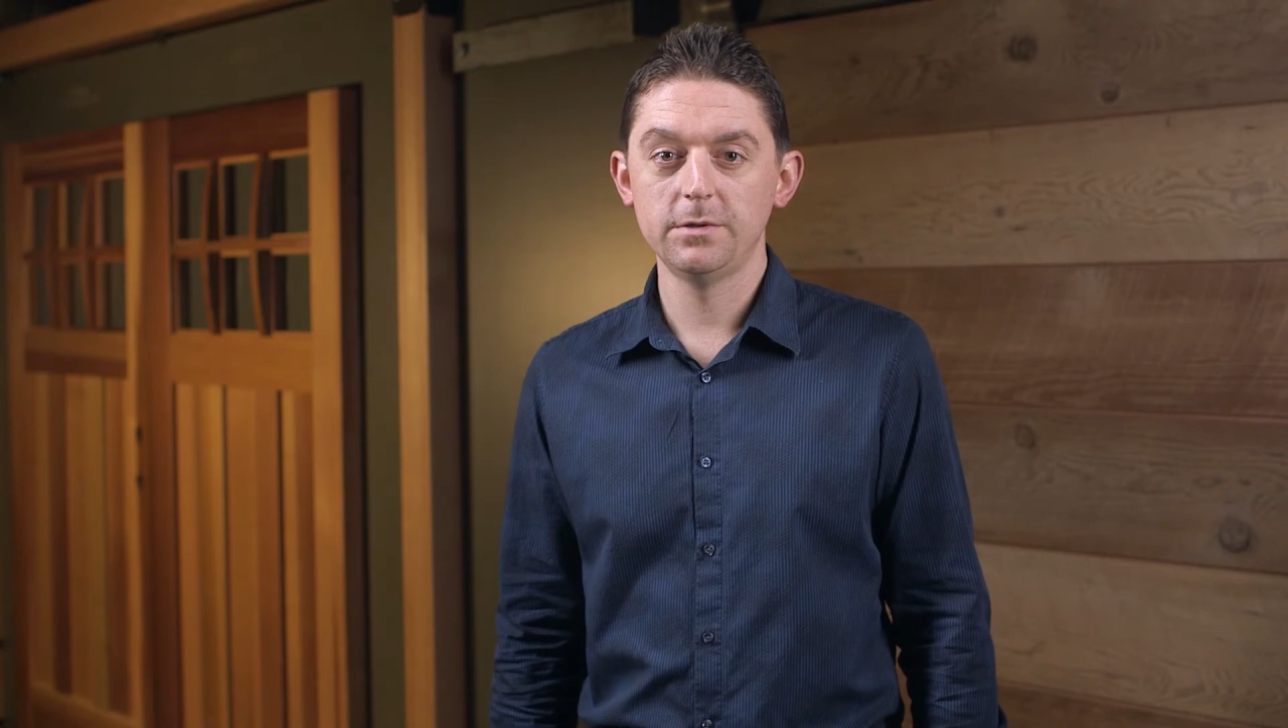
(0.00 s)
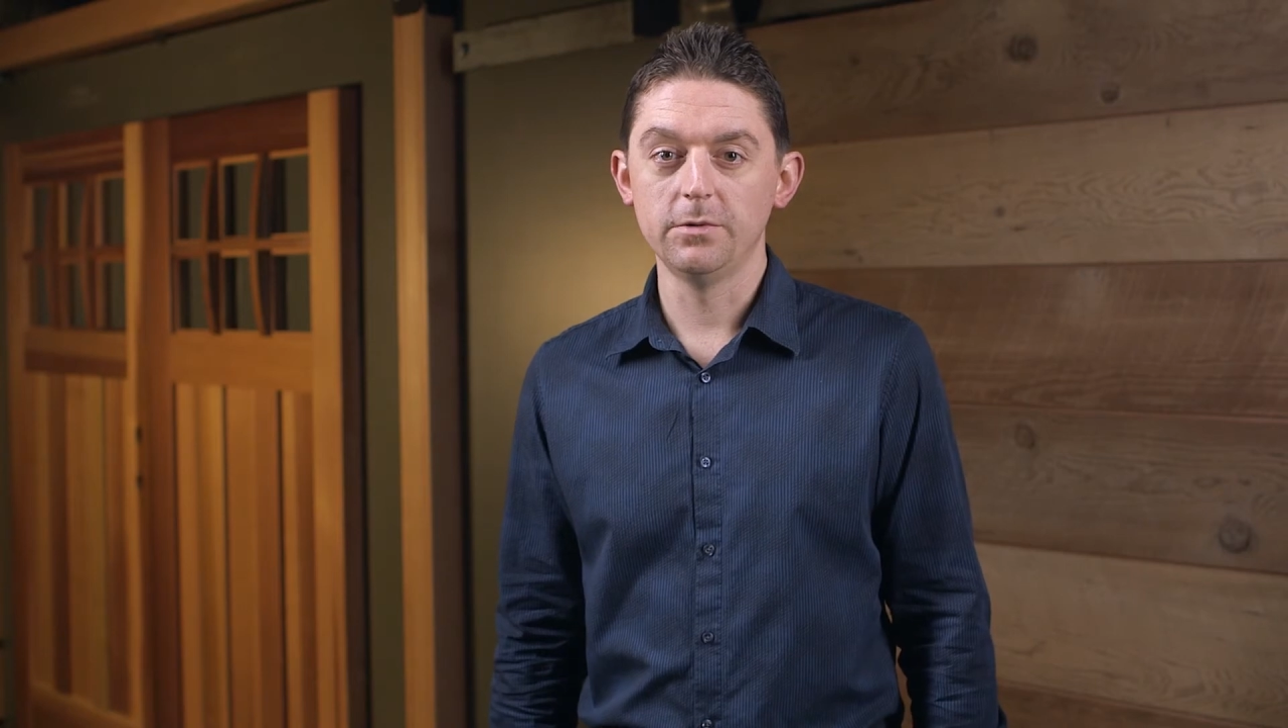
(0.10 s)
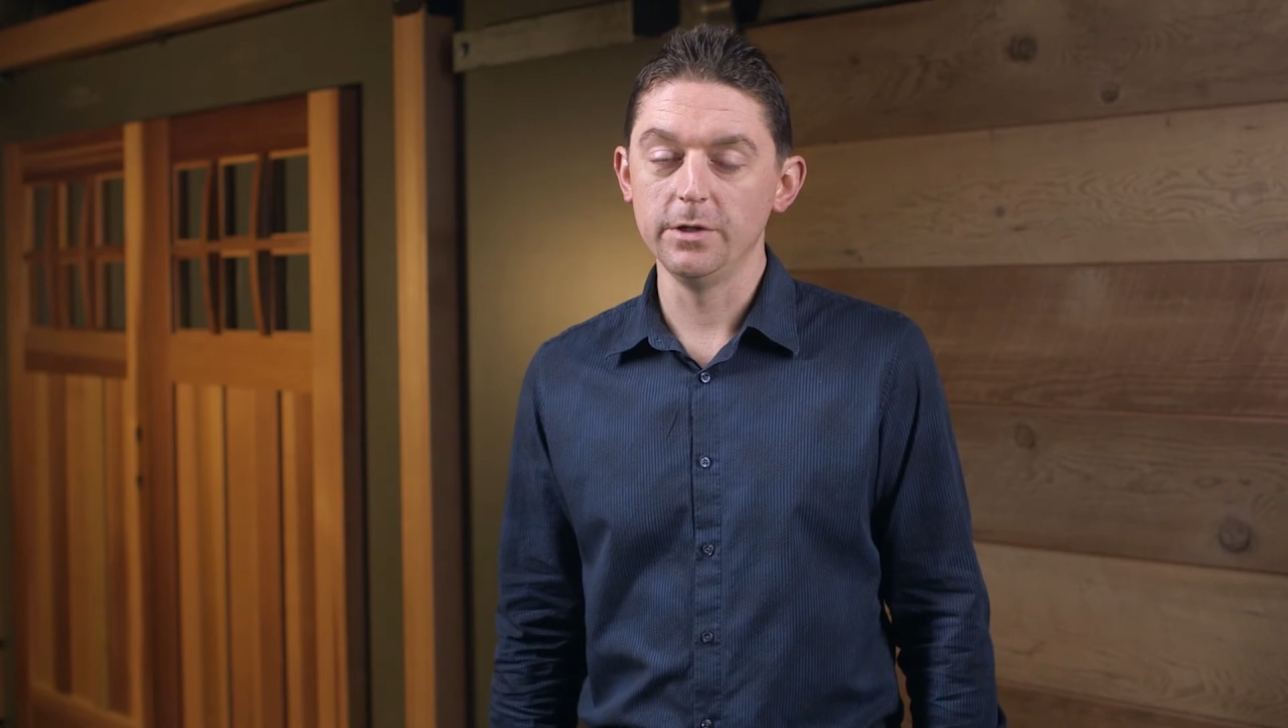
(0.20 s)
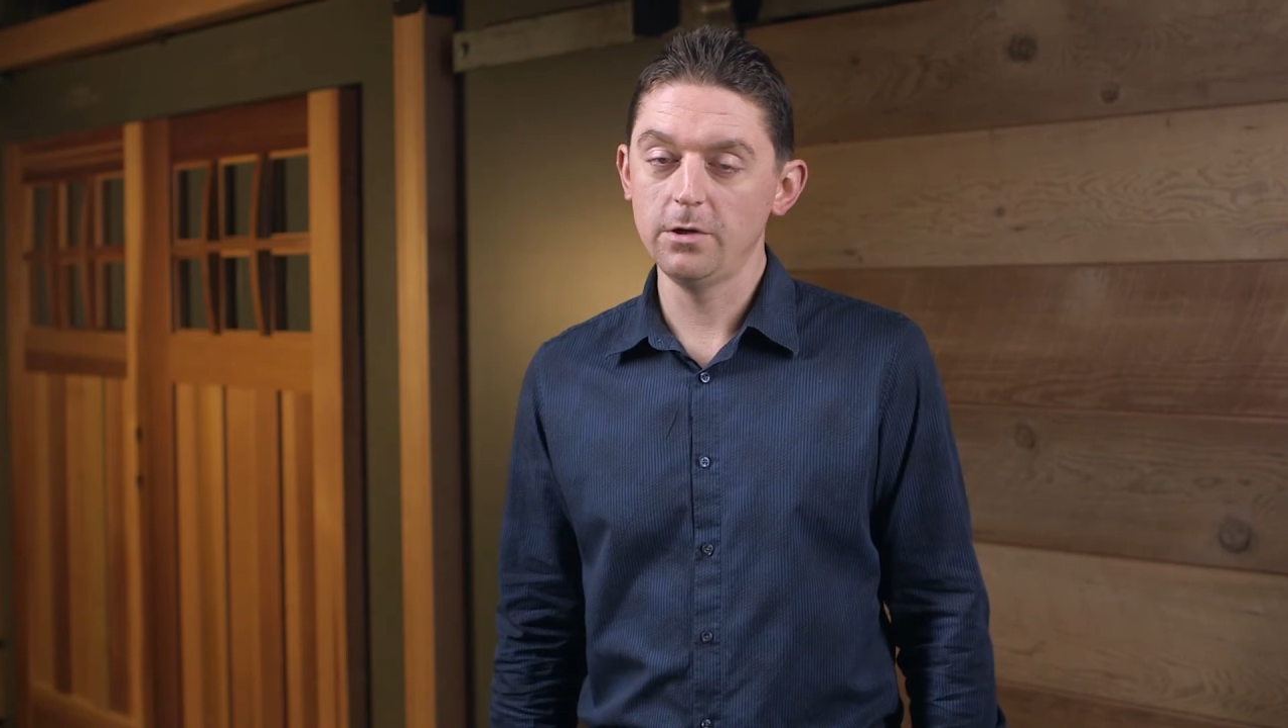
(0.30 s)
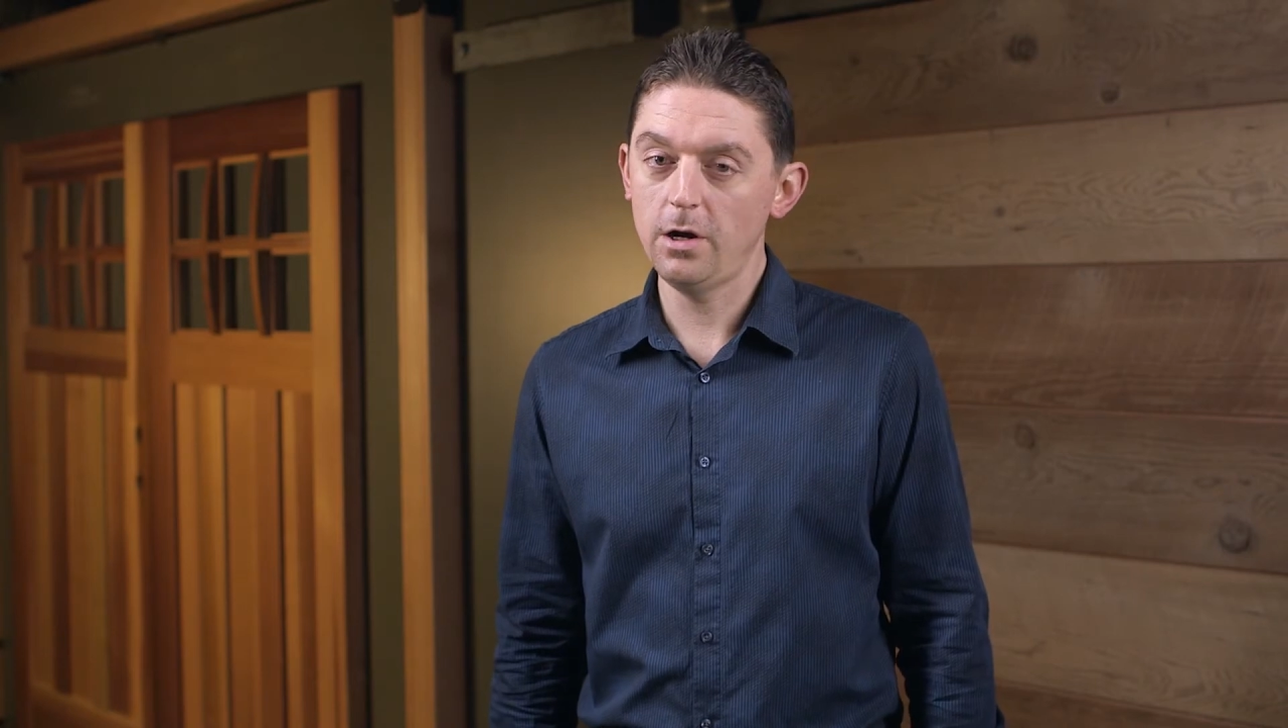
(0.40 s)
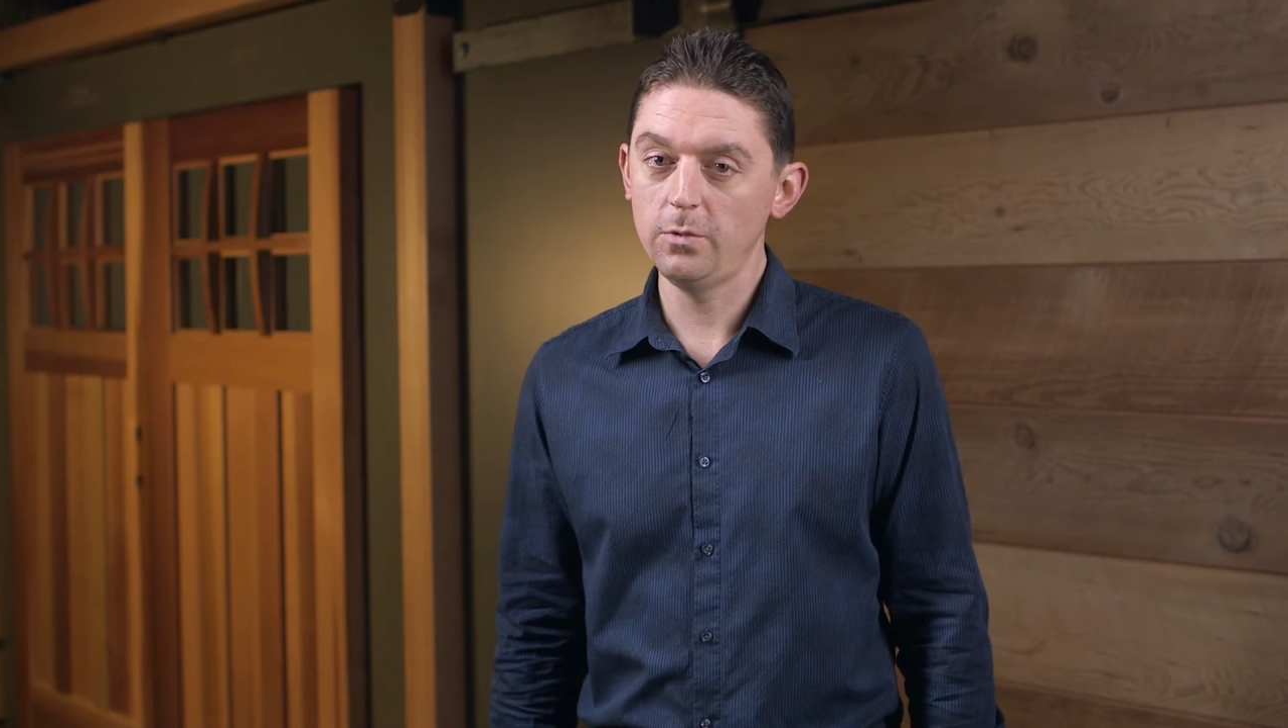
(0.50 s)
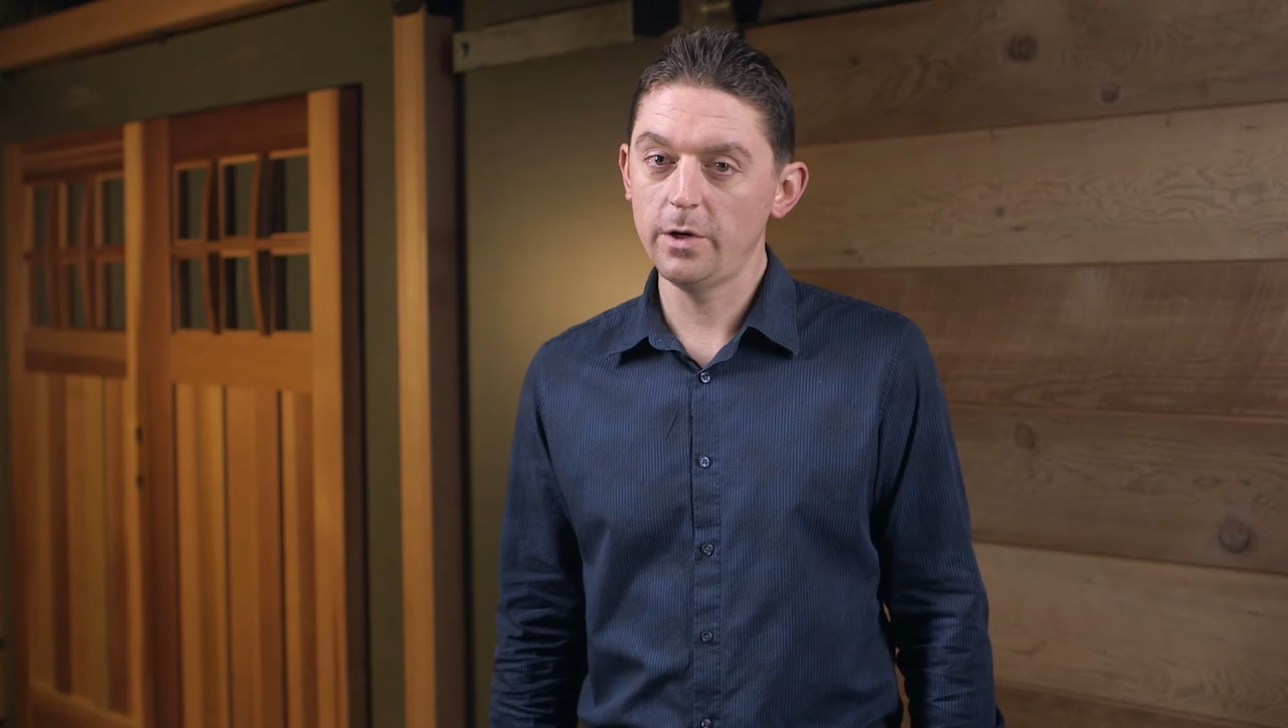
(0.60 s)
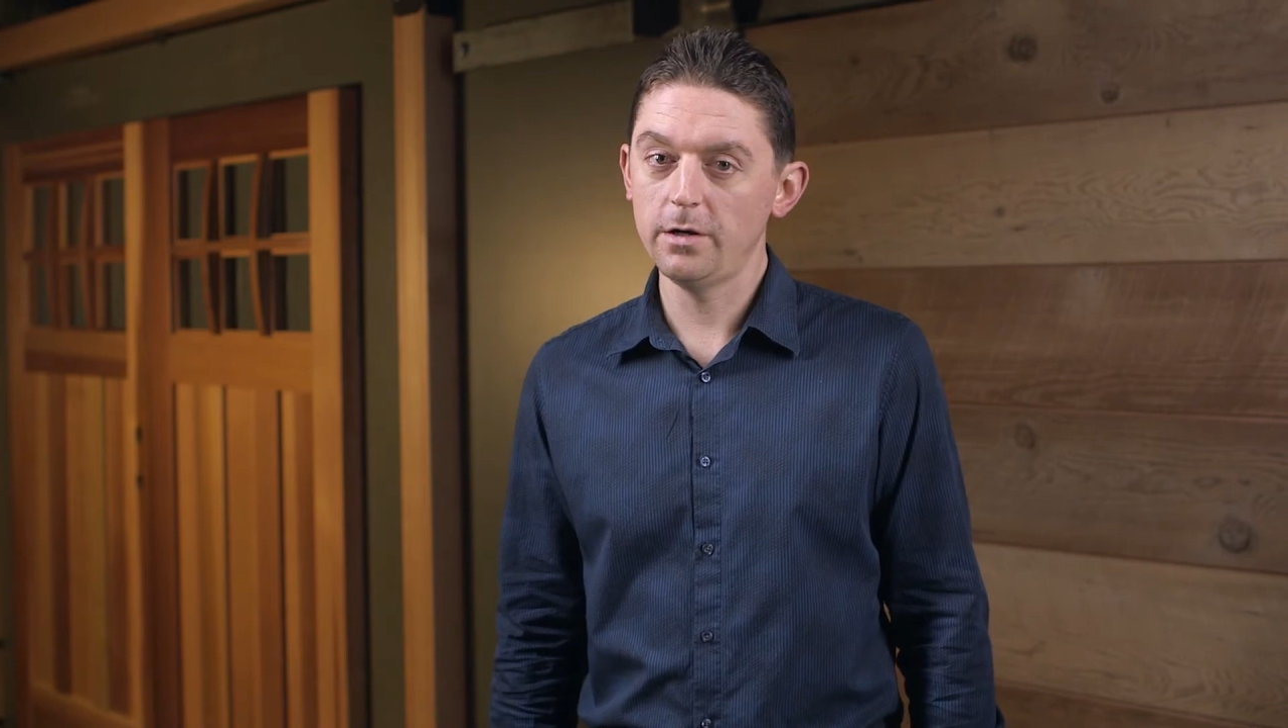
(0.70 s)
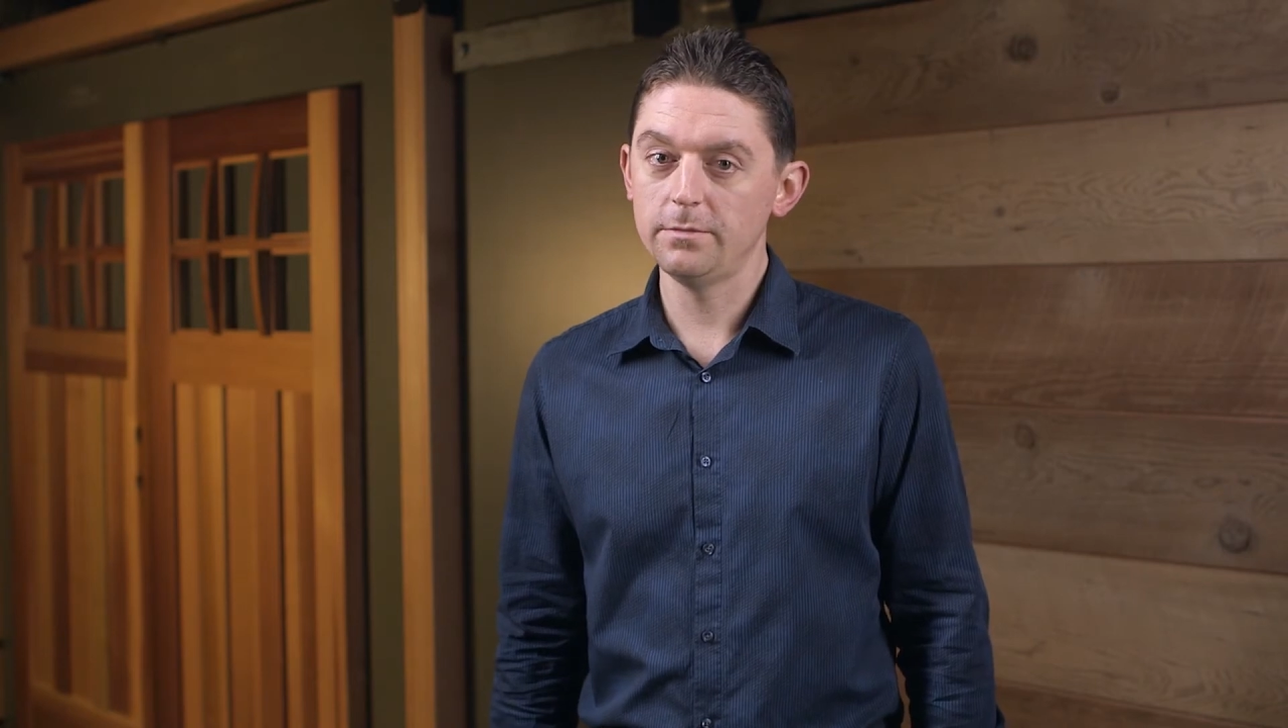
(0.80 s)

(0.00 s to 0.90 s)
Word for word: real hardware,